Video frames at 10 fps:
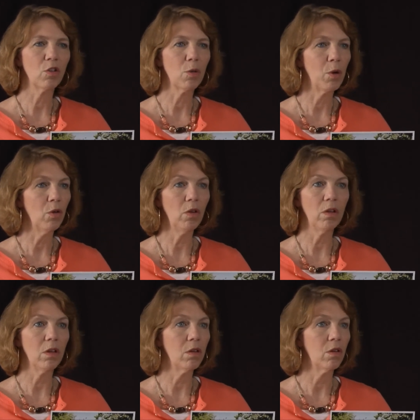
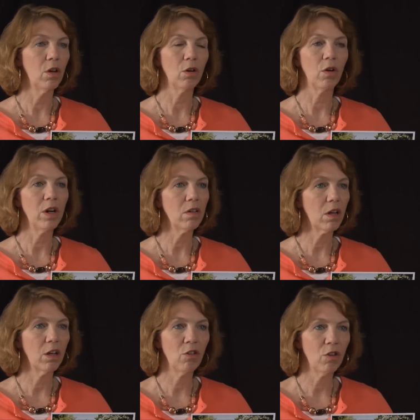supposedly the greatest
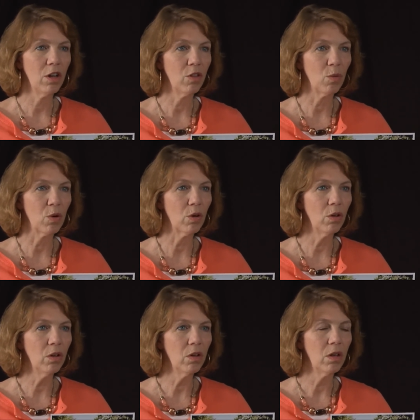country in the
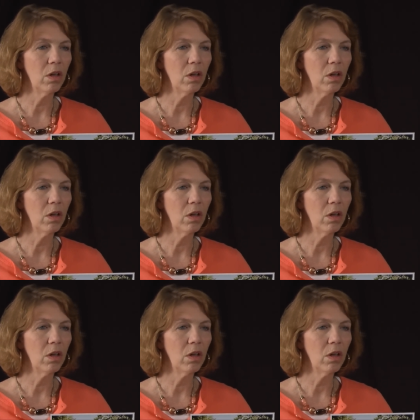world,